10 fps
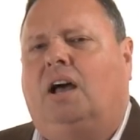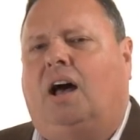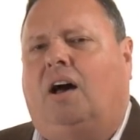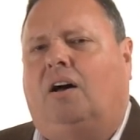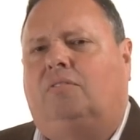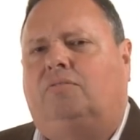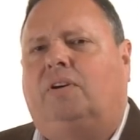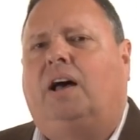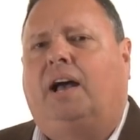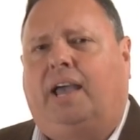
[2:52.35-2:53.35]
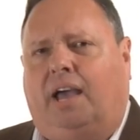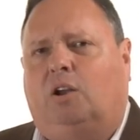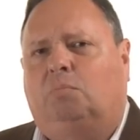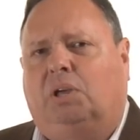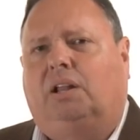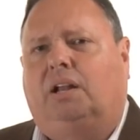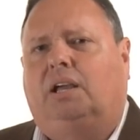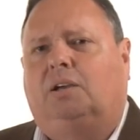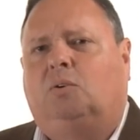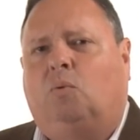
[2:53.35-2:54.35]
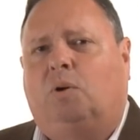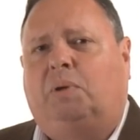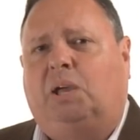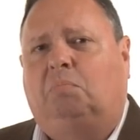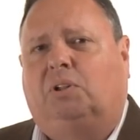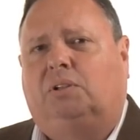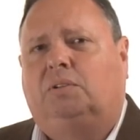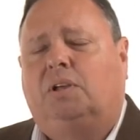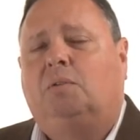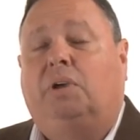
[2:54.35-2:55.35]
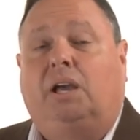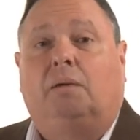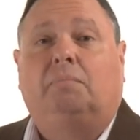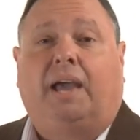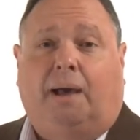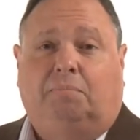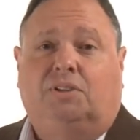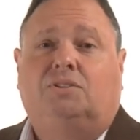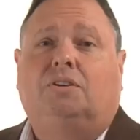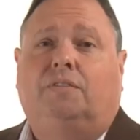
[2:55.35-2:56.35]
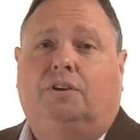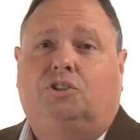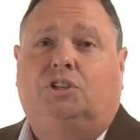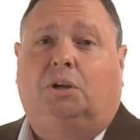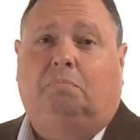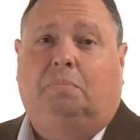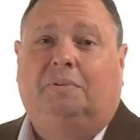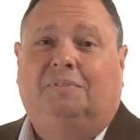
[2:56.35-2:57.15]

of accountability where people become captains of their ship,